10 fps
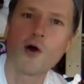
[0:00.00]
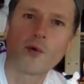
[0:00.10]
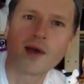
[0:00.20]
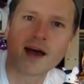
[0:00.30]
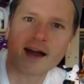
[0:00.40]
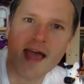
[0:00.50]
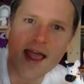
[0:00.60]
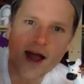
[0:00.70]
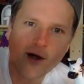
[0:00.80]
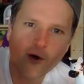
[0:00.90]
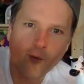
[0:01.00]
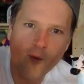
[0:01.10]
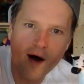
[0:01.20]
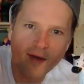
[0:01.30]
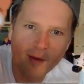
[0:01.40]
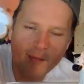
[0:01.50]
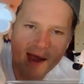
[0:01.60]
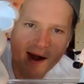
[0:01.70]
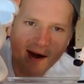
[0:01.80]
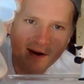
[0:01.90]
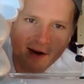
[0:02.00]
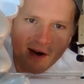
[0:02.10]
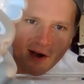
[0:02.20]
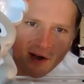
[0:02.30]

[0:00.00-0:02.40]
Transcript: We got a koala bear.